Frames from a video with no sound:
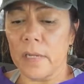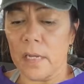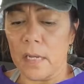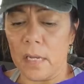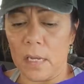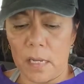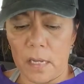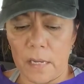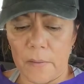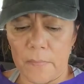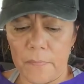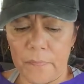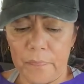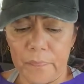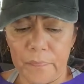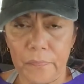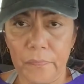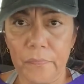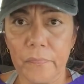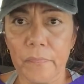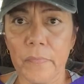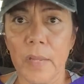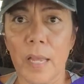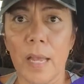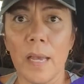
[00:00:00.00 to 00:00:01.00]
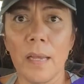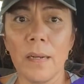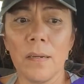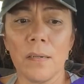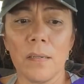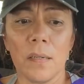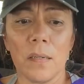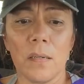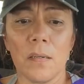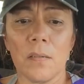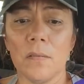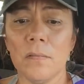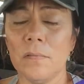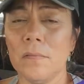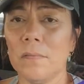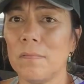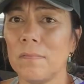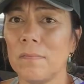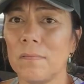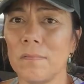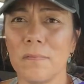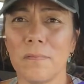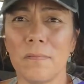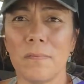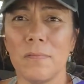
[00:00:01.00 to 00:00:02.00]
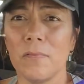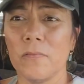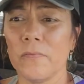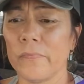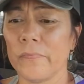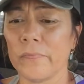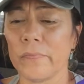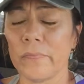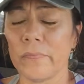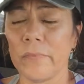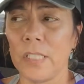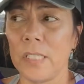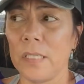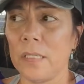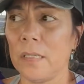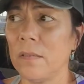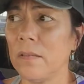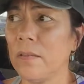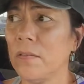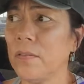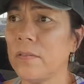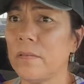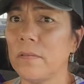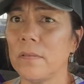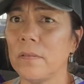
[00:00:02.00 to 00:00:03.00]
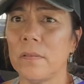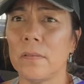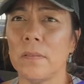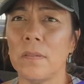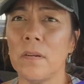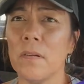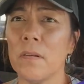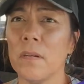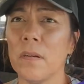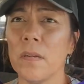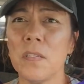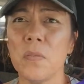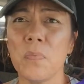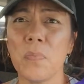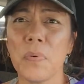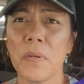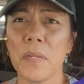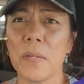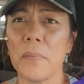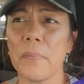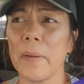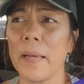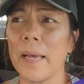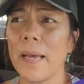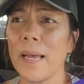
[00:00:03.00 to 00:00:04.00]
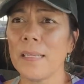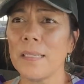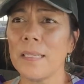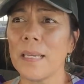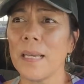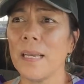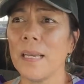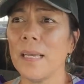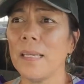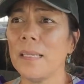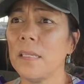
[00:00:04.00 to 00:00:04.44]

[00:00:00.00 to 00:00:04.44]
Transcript: I don't know. You know, they're good to put in bags.